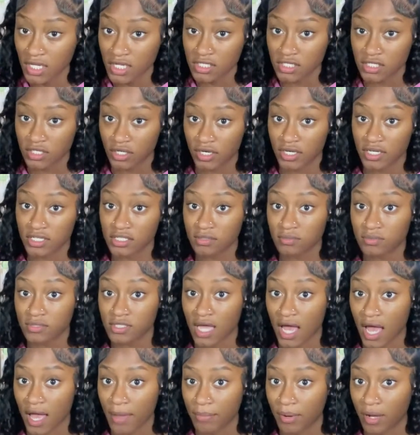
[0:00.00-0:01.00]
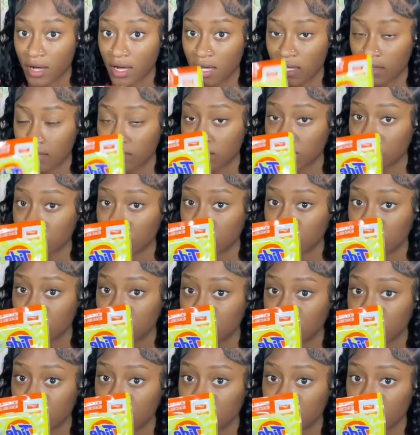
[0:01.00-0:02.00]
So there's some Tide Pod.
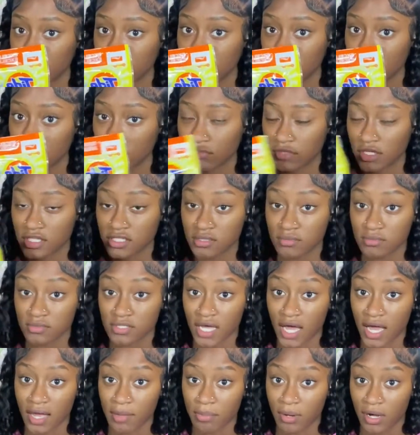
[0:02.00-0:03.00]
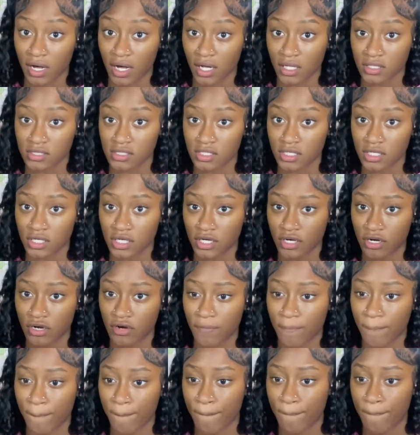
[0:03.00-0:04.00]
There's some Tide Pods in here.
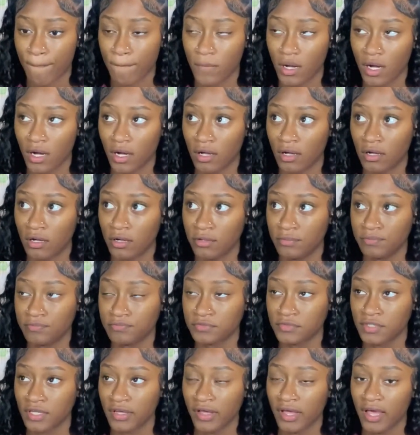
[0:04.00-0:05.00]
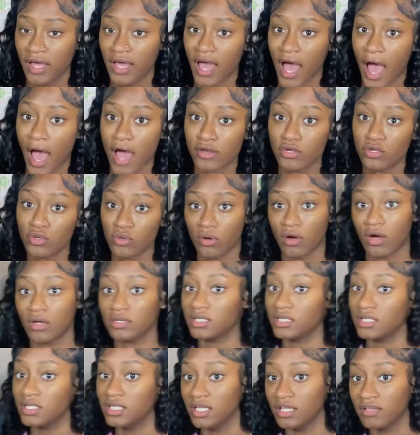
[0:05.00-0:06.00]
I do
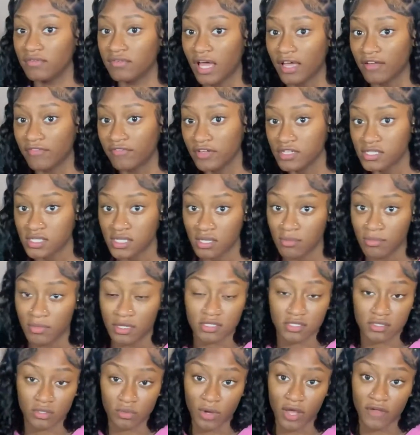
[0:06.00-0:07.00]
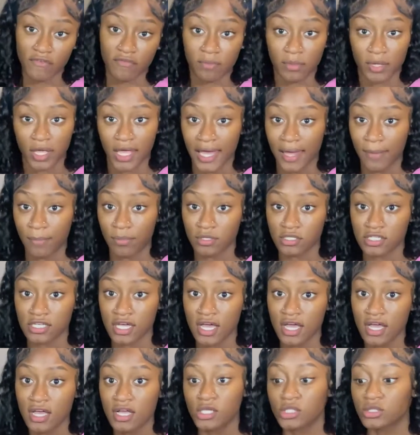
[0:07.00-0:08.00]
only live like 15 minutes away from campus,
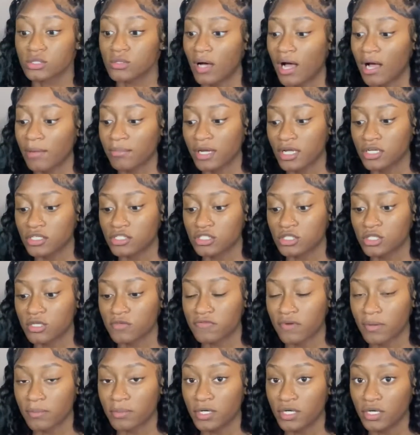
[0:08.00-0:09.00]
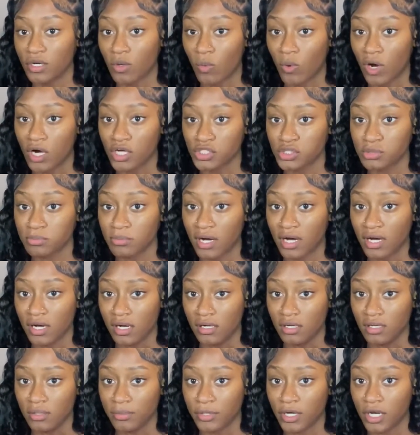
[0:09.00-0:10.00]
so I'm not sure if I'm gonna wash my
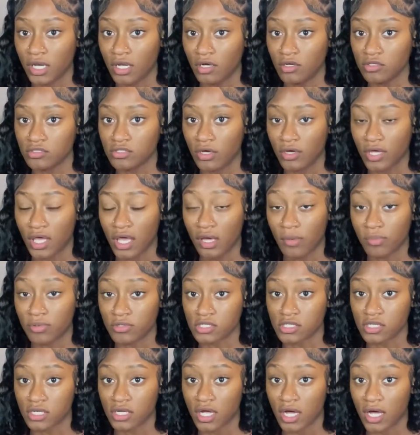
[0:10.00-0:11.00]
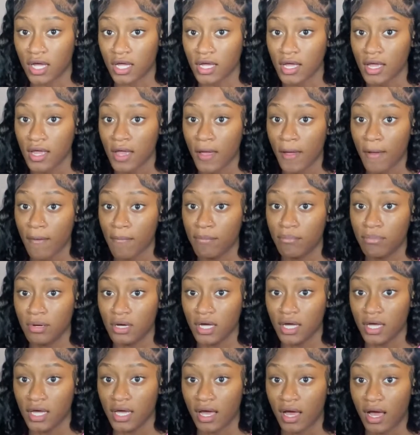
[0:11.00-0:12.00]
clothes on campus or not,
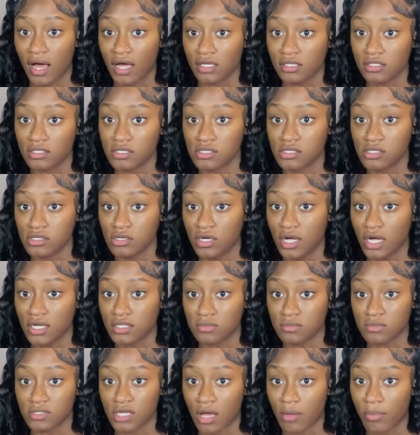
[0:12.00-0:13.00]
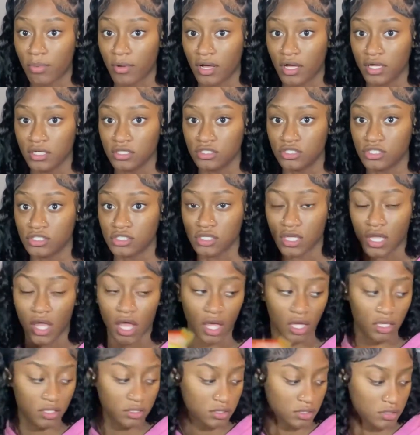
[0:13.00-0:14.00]
but I still got some Tide Pods just in
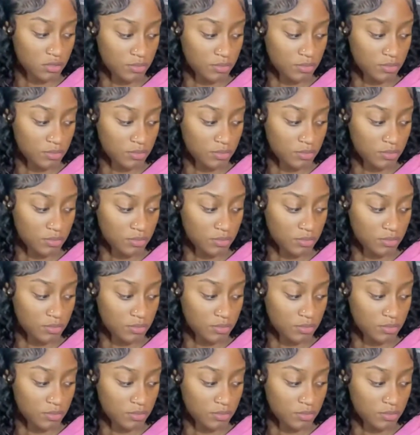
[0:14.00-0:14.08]
case.